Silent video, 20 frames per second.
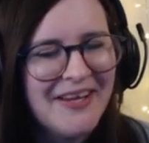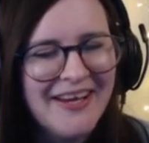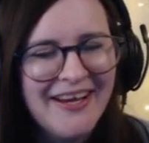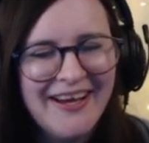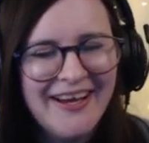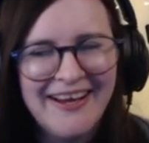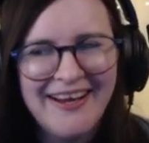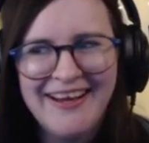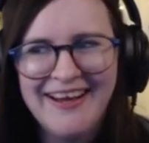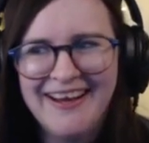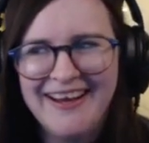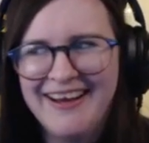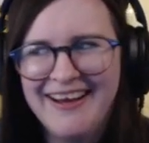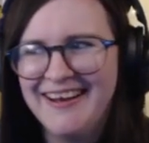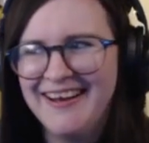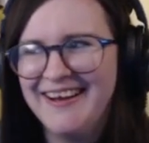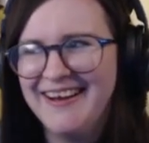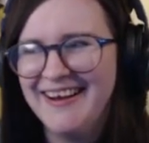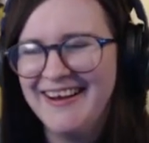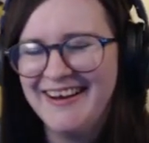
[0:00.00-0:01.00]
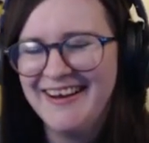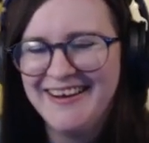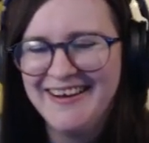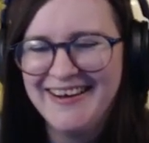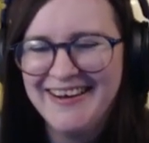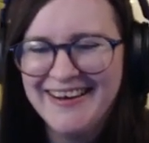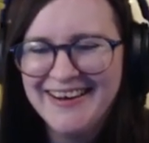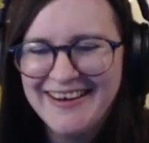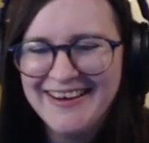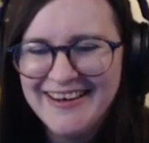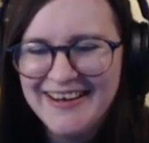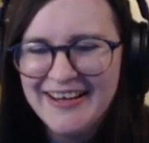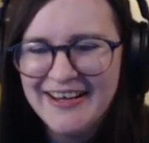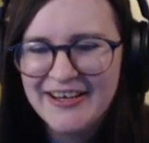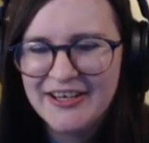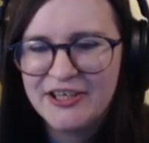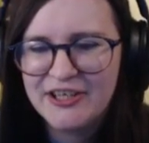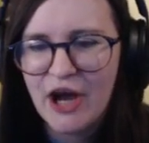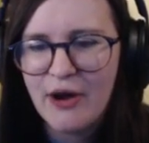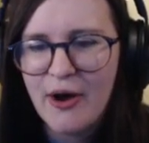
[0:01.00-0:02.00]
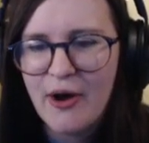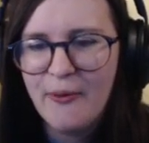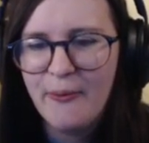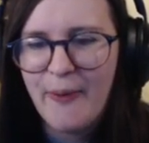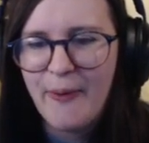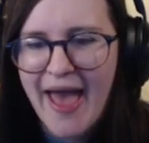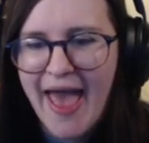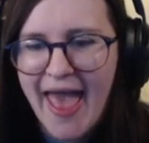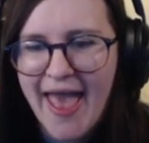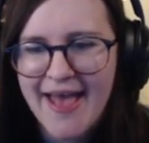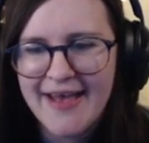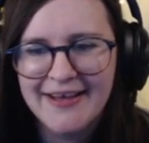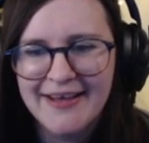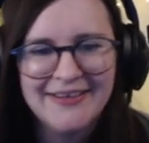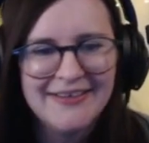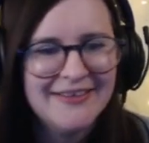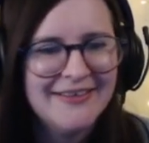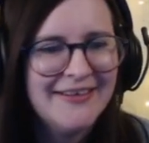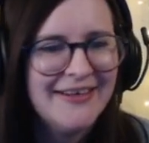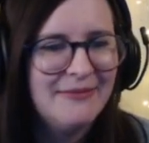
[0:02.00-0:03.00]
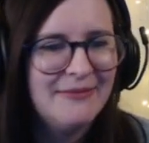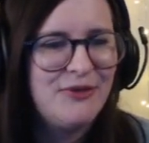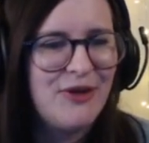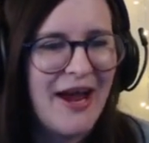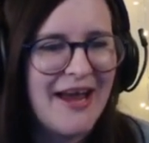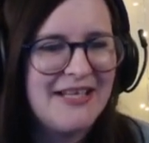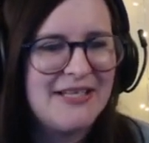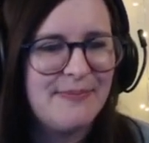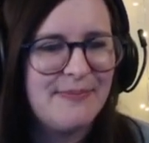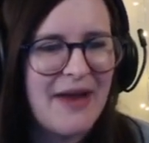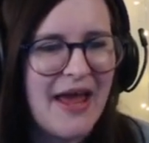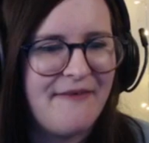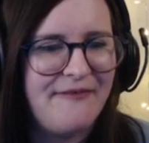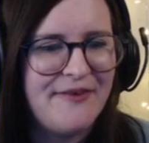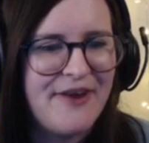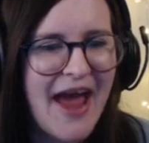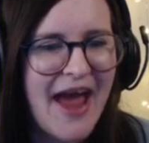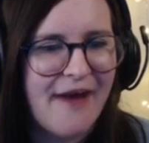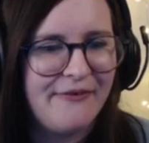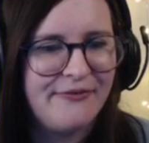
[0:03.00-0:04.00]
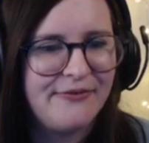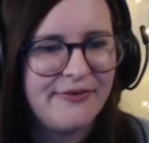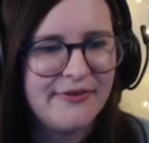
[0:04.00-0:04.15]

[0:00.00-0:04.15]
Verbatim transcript: Go away! I'm trying to play for FNAF.